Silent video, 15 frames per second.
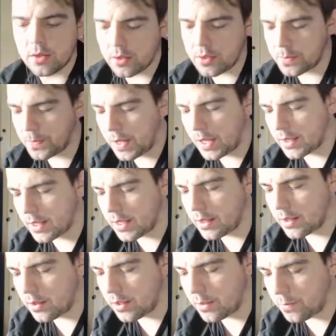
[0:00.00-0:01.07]
Because back
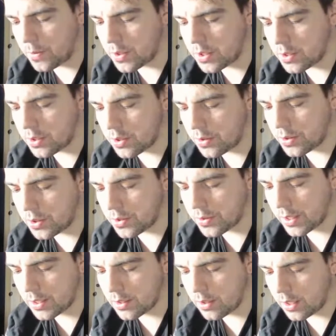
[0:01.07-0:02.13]
then it wasn't so
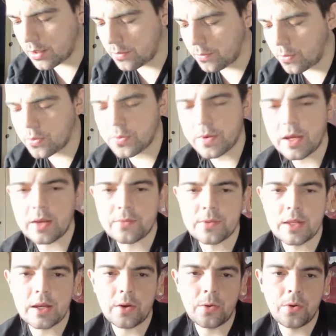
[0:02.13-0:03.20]
strict like the rules we have
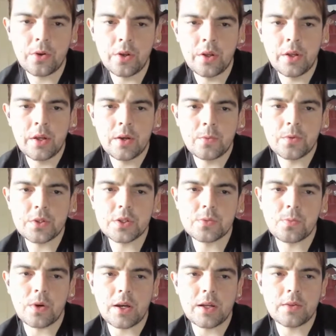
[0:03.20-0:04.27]
now, which is
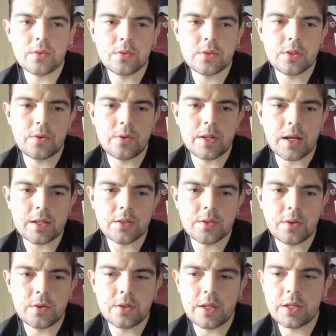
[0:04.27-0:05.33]
why you'd had
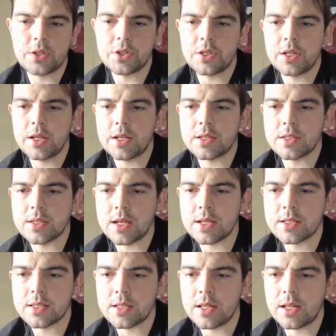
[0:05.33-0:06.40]
engineers
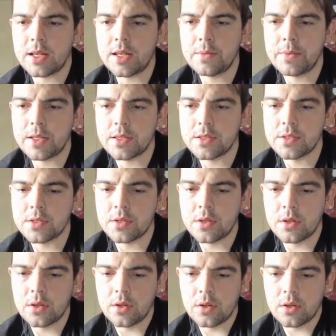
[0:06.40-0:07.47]
test to their limits.
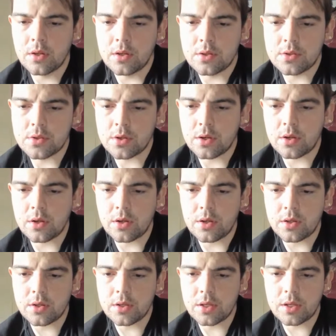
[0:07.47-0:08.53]

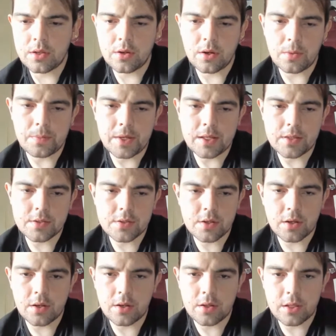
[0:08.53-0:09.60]
So you know what I mean.
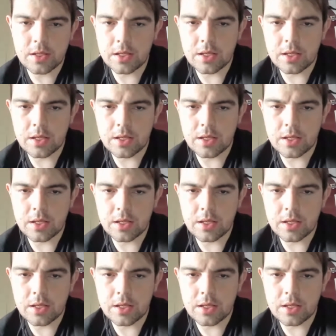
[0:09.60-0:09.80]
So